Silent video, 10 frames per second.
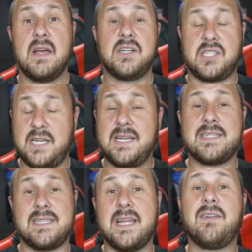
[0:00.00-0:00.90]
She
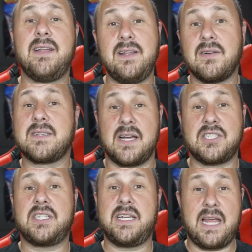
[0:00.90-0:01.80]
is literally looks like
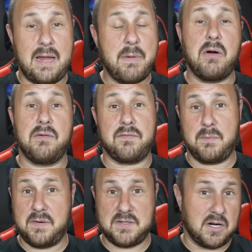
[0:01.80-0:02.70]
she came out
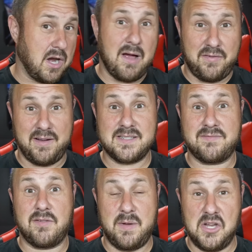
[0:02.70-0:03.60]
from a sarcophagus from